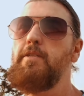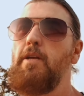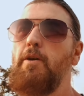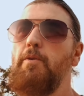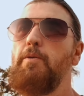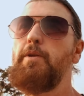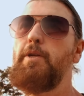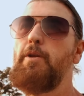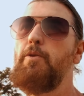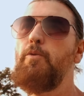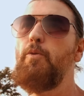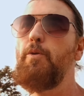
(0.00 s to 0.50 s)
so,
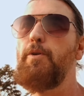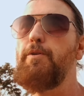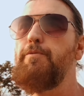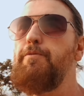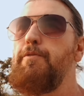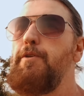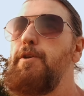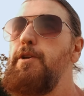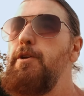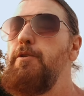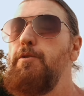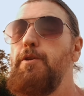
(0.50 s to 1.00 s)
in order
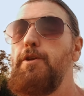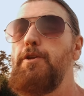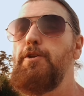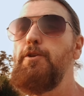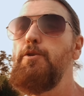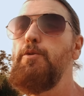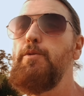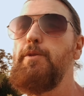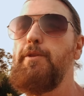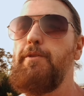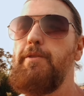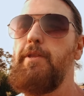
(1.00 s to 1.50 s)
for you to
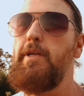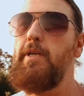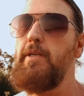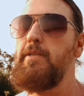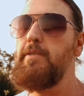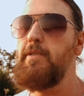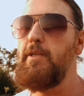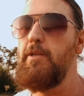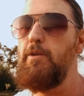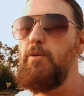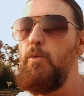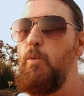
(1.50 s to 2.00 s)
do the things
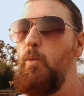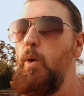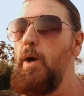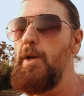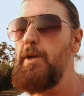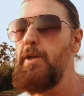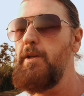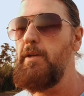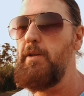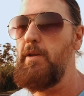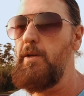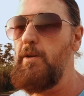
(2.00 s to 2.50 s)
that you want
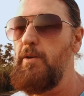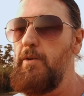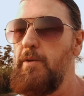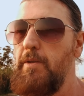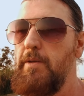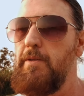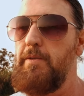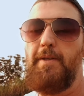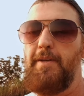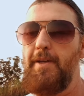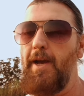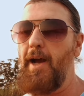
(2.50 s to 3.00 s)
to do,
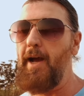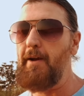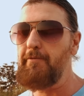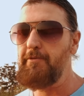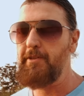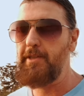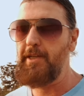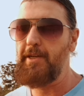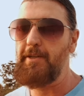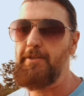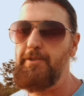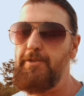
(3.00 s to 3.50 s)
you have to
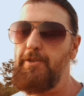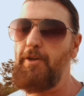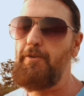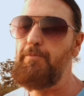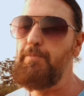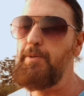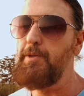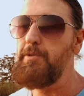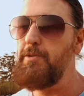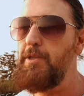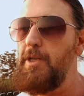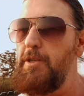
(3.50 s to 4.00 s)
get yourself
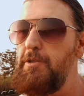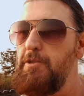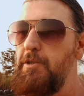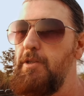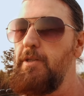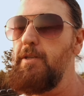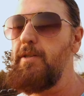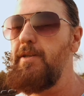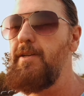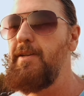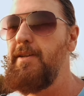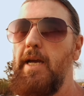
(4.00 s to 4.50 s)

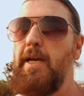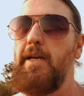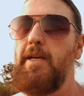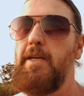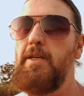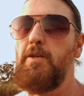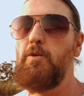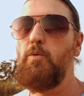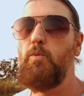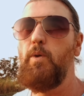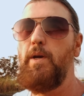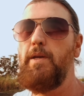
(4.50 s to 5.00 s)
positioned
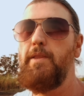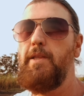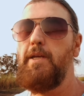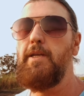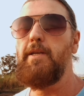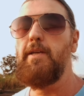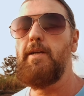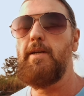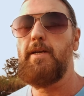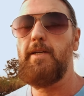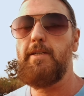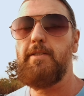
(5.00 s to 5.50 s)
in a way that
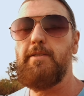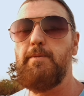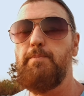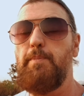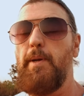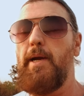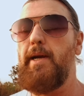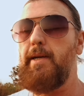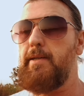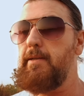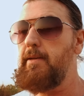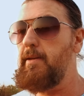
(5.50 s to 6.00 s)
you
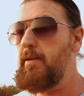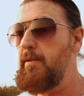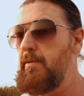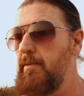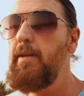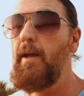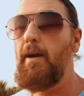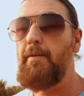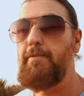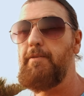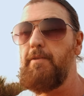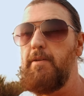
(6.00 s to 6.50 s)
expect
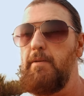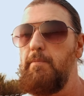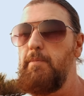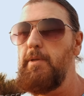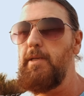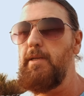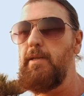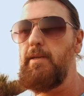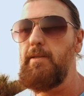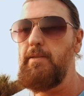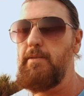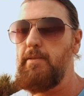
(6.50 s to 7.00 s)
nothing to be
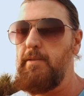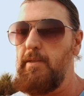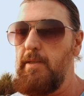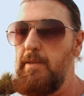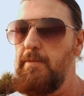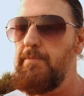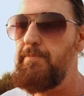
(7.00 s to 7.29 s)
easy.